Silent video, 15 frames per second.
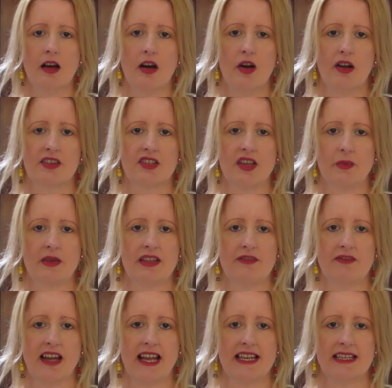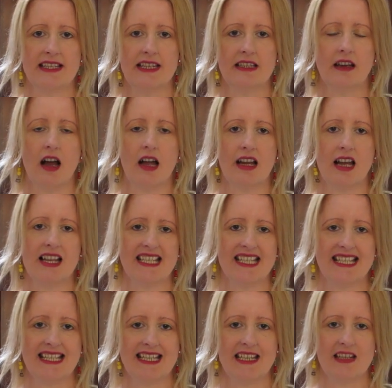Also with the facing, I
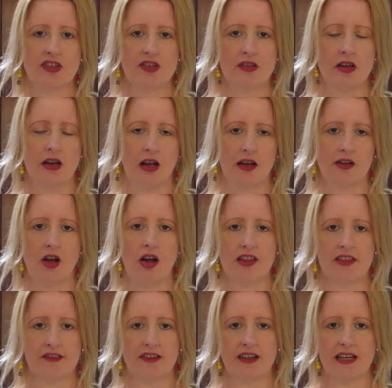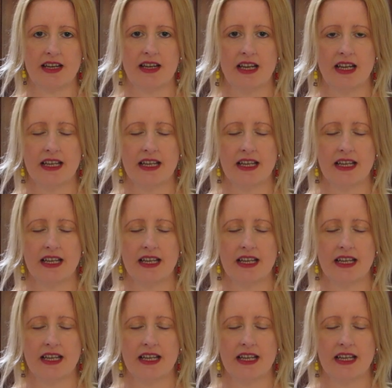understitched on all three